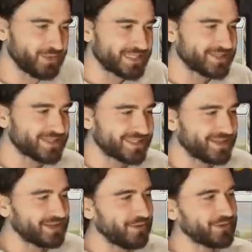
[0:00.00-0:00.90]
wizards
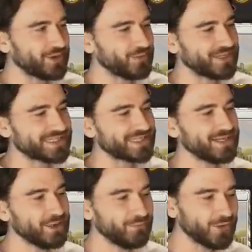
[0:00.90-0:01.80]
that you can return with this.
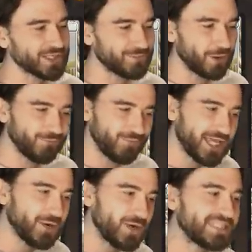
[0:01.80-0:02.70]
First of all,
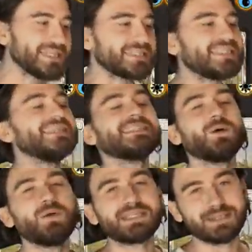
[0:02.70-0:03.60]
Fae Wishes is a
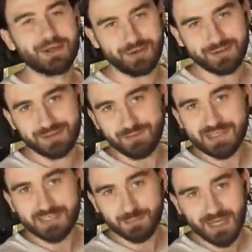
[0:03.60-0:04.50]
wizard,
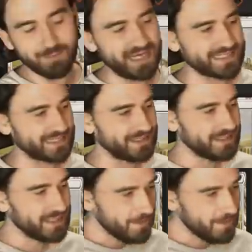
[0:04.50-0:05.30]
which is pretty amazing.